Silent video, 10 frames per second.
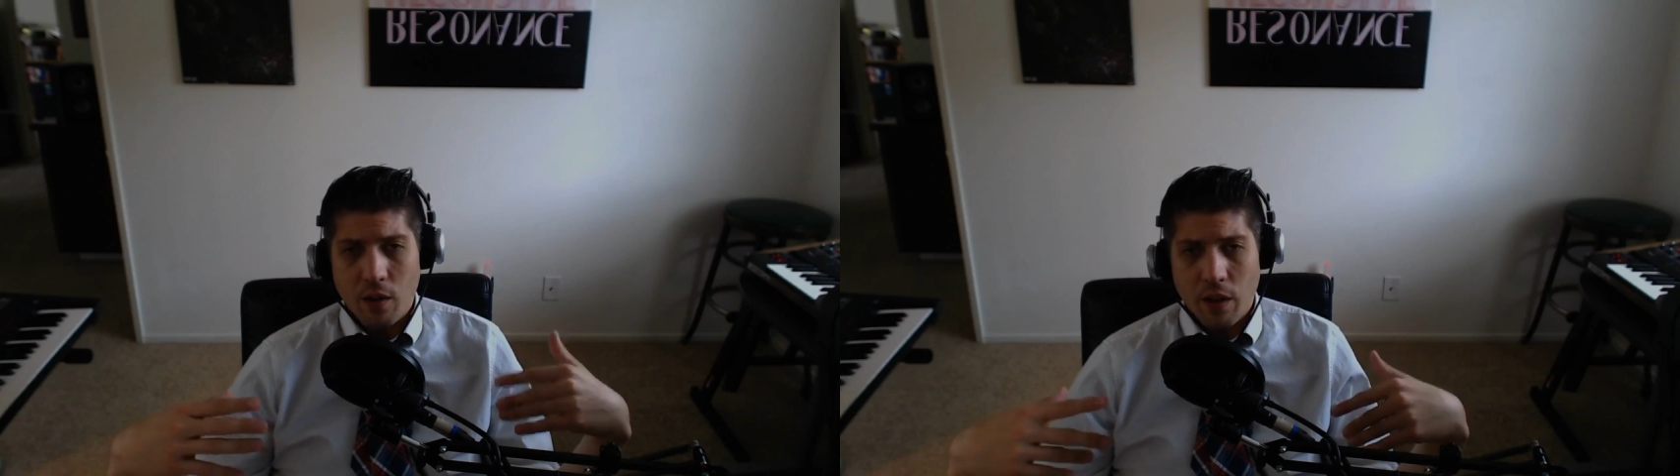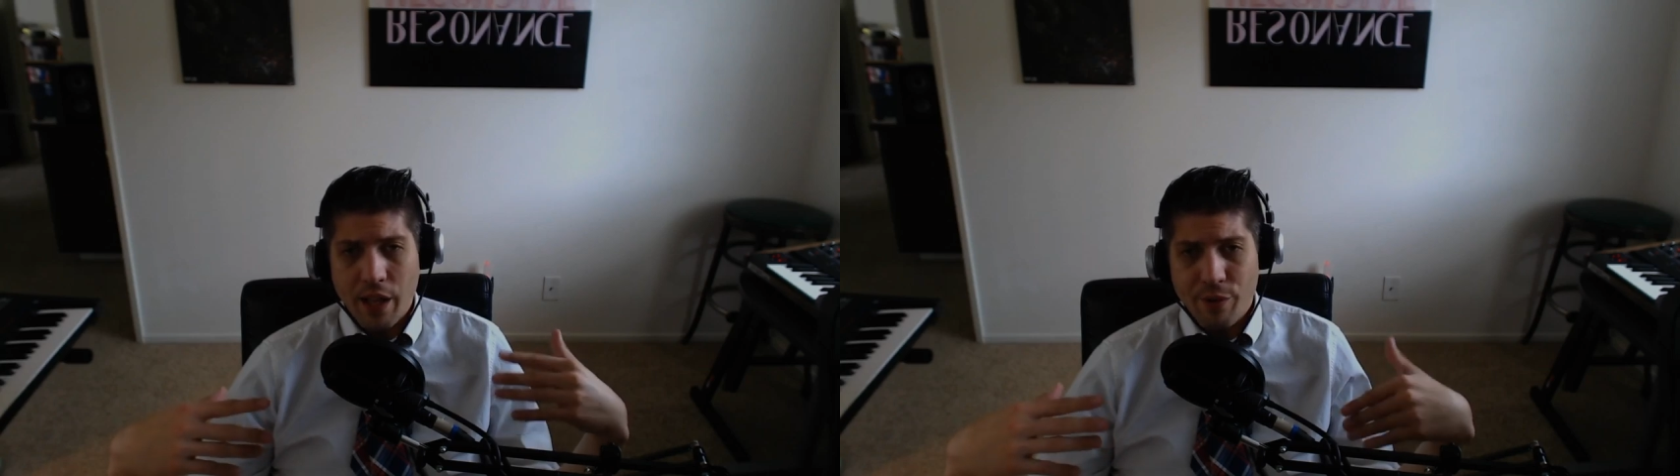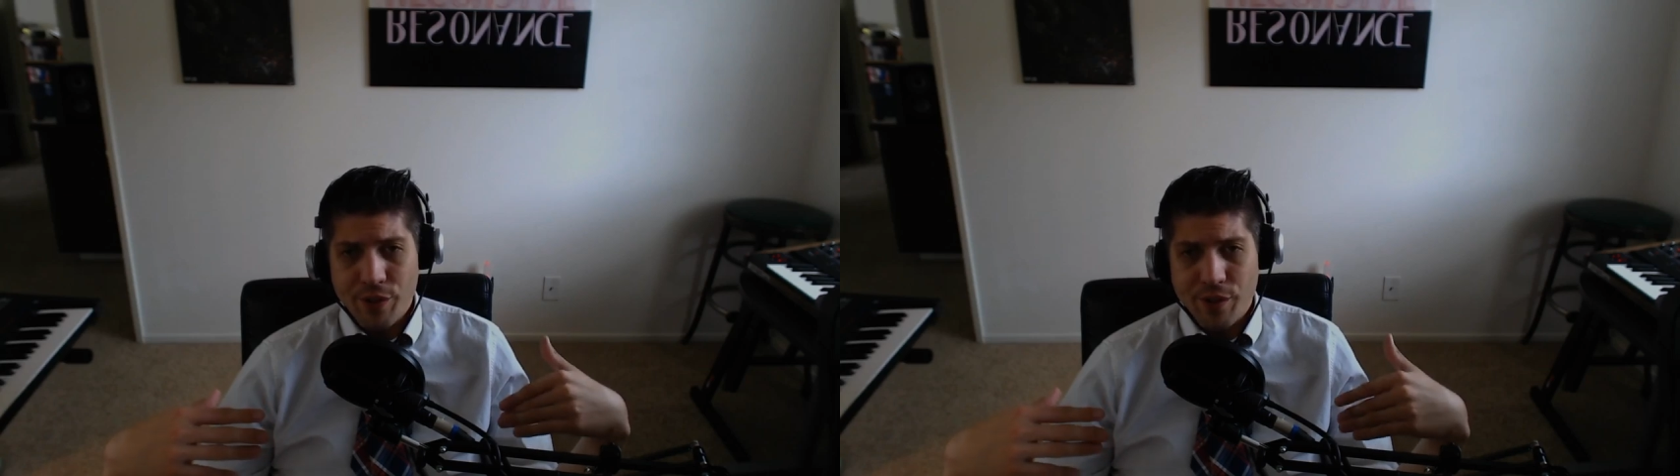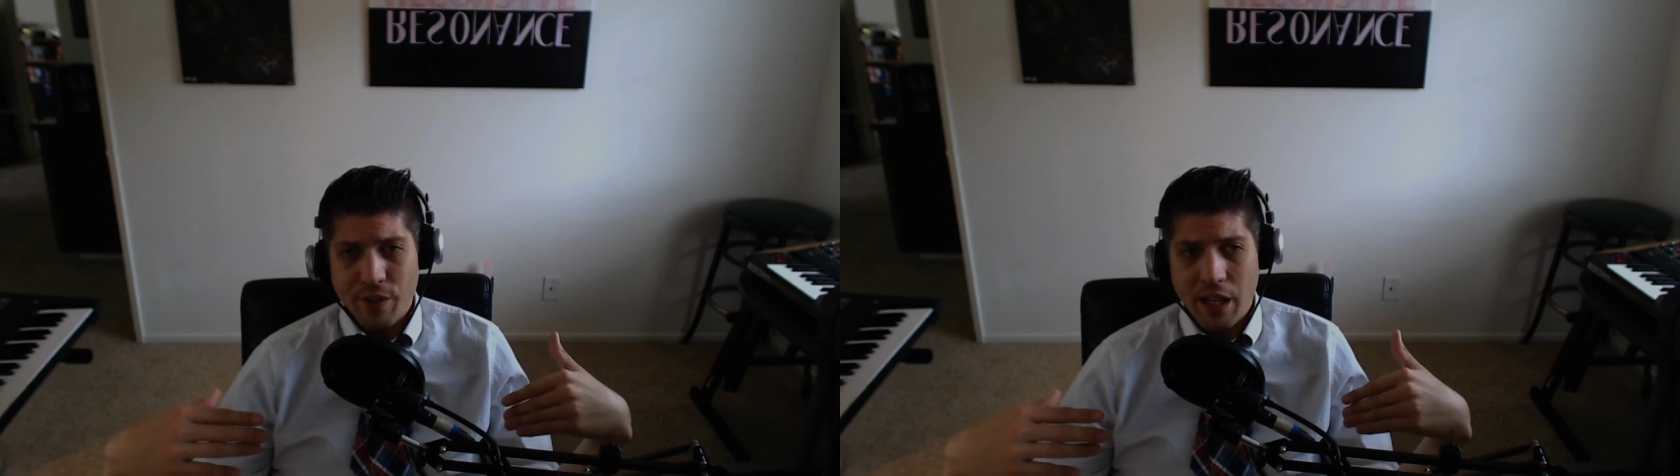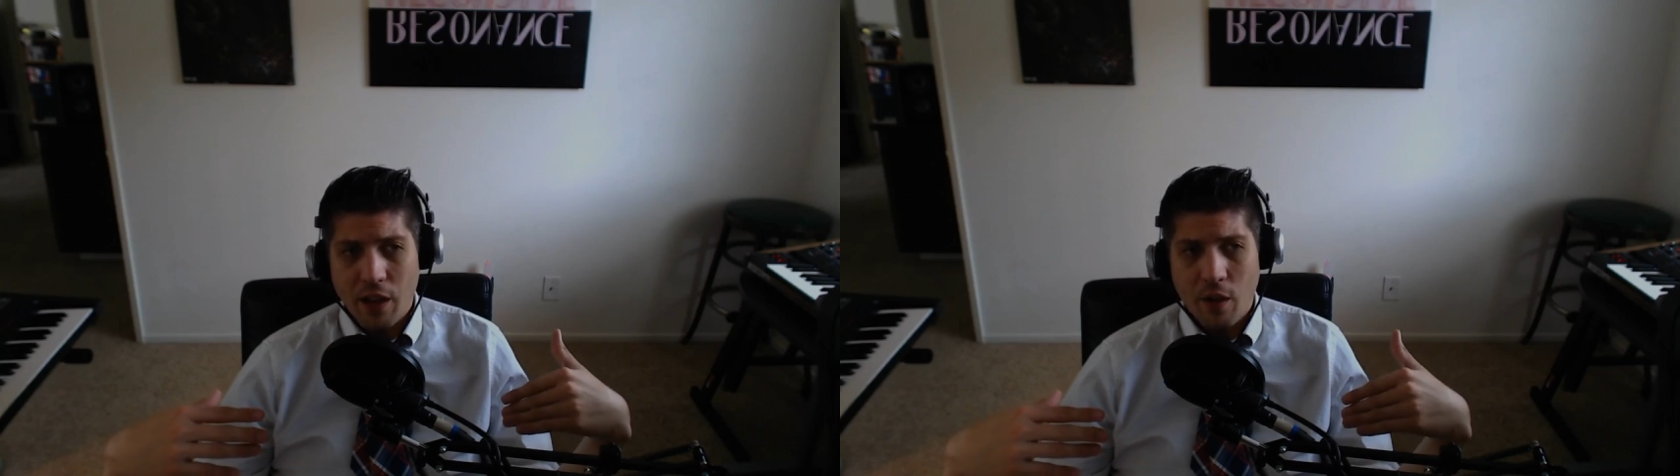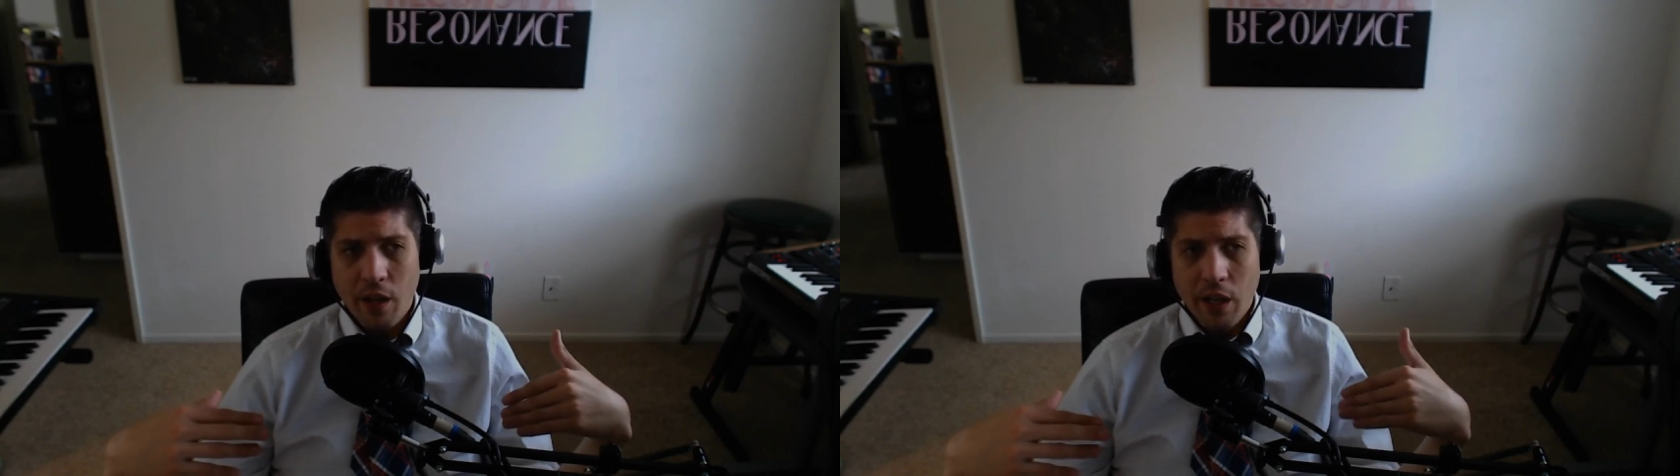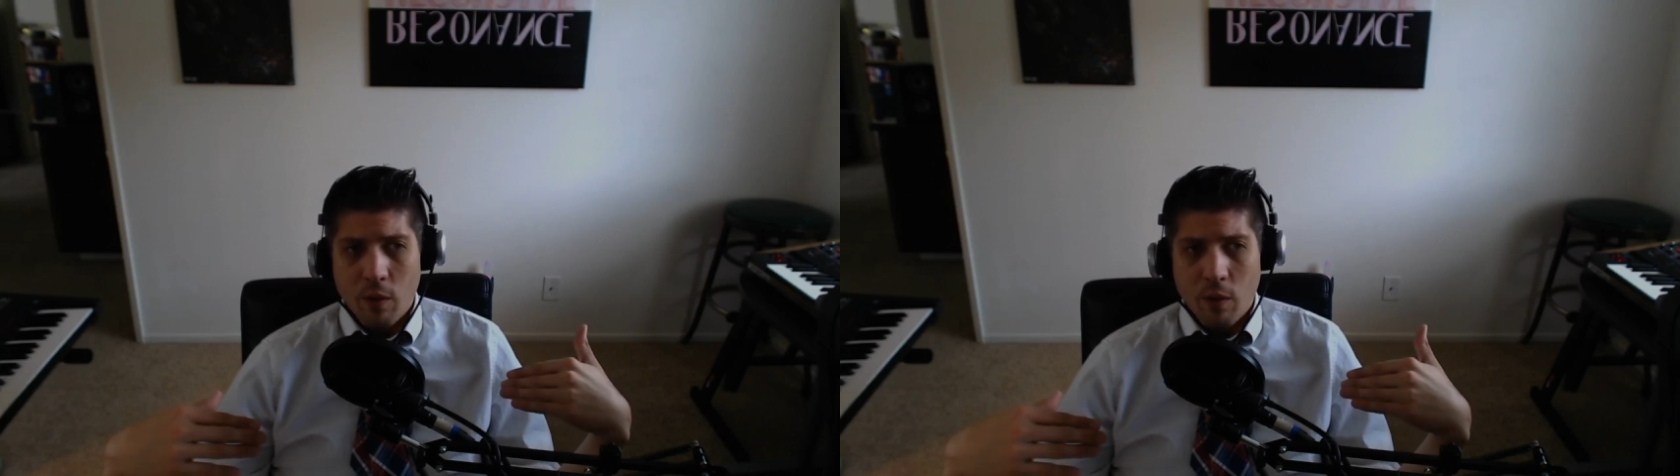or levels of hell,